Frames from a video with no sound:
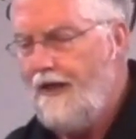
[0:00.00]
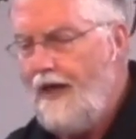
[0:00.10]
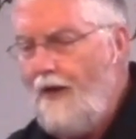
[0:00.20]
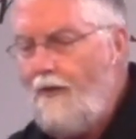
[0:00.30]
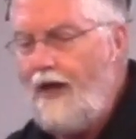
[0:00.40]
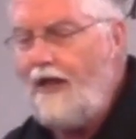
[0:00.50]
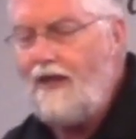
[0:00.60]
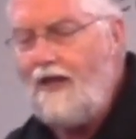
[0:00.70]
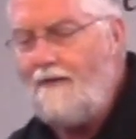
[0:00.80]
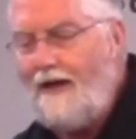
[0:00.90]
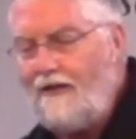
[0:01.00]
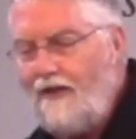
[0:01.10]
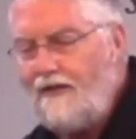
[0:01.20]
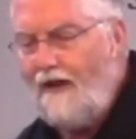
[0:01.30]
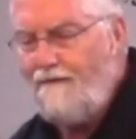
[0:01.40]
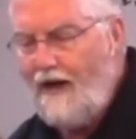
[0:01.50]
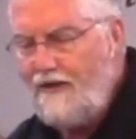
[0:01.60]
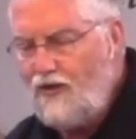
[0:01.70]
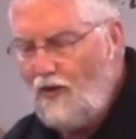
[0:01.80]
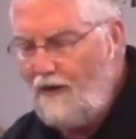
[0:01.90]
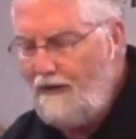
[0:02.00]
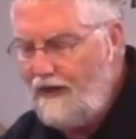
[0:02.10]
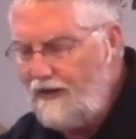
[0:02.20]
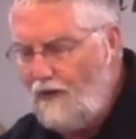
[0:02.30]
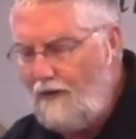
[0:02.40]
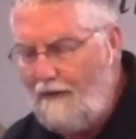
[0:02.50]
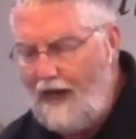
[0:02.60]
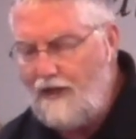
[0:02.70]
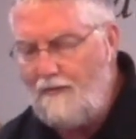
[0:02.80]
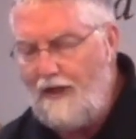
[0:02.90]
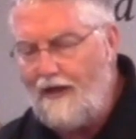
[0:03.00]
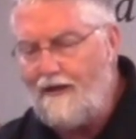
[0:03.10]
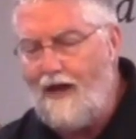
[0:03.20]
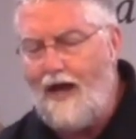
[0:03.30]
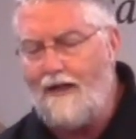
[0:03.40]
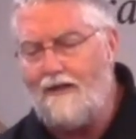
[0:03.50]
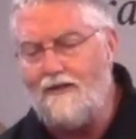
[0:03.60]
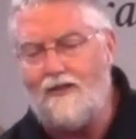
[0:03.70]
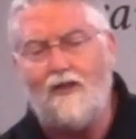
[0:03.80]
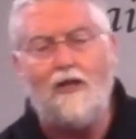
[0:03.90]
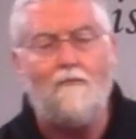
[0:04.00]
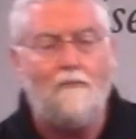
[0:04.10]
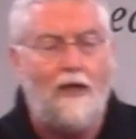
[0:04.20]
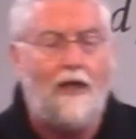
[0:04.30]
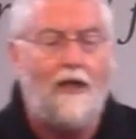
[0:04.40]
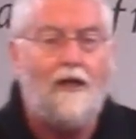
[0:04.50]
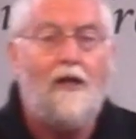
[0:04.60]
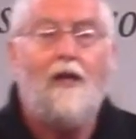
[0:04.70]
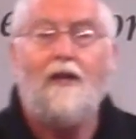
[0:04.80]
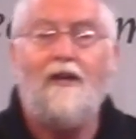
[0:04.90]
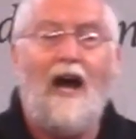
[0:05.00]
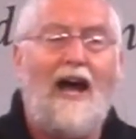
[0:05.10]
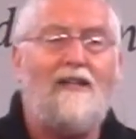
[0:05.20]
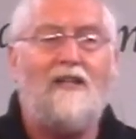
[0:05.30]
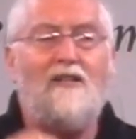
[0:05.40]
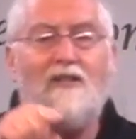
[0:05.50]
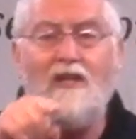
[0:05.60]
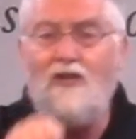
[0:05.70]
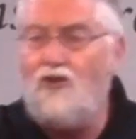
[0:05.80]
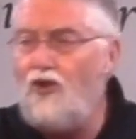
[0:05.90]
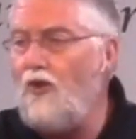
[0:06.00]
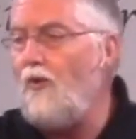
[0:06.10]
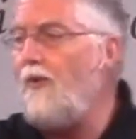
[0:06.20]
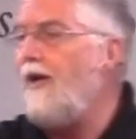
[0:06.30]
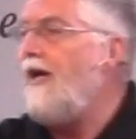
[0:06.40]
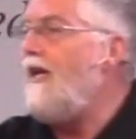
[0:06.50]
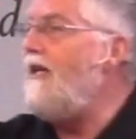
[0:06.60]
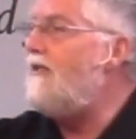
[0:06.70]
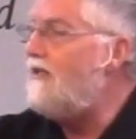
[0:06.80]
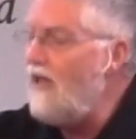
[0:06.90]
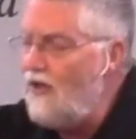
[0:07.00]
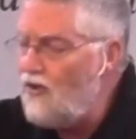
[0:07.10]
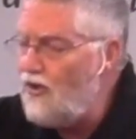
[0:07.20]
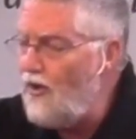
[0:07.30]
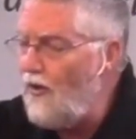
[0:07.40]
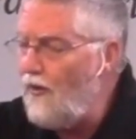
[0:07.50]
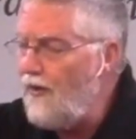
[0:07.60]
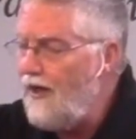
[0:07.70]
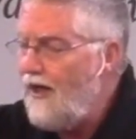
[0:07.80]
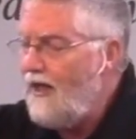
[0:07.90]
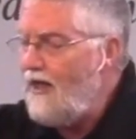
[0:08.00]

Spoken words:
When I think about this, I find joy because it reminds me that God can see me. God can see you. He sees you.